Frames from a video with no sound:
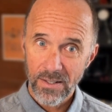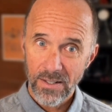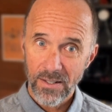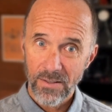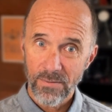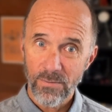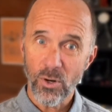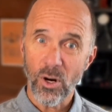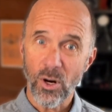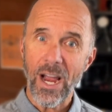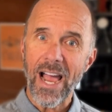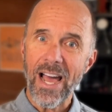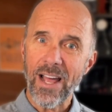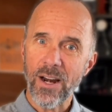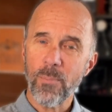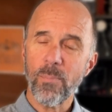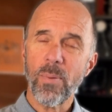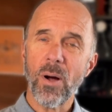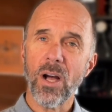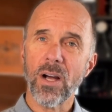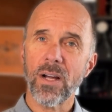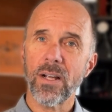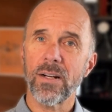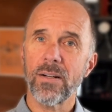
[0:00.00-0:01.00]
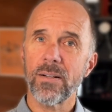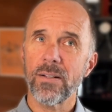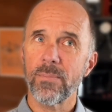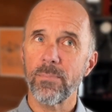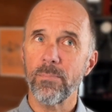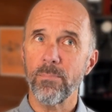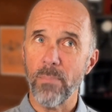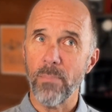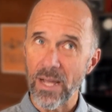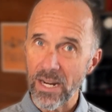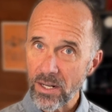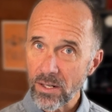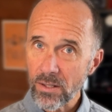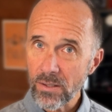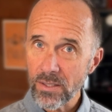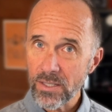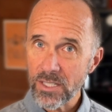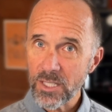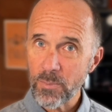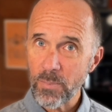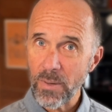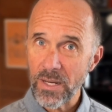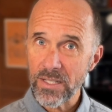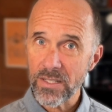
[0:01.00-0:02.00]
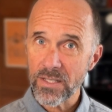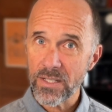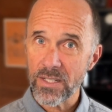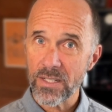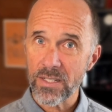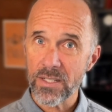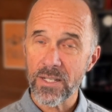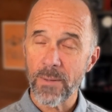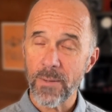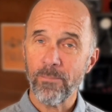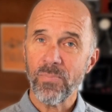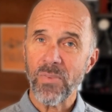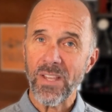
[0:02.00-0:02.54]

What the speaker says: for out-of-pocket medical expenses,